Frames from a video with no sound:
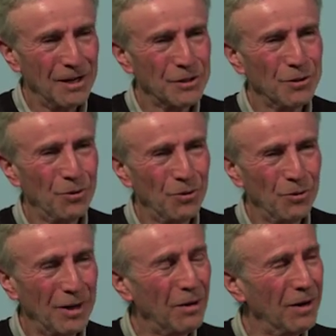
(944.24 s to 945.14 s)
So well,
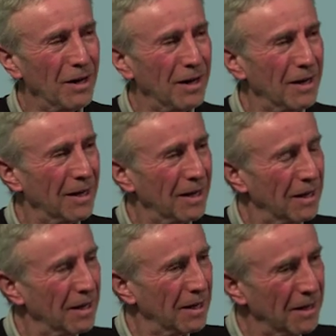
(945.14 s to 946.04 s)
I salute the
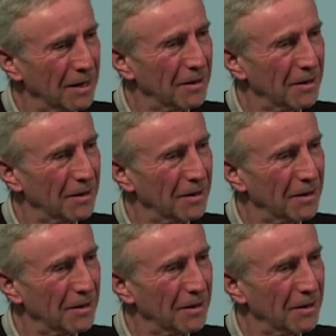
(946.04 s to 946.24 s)
Alberta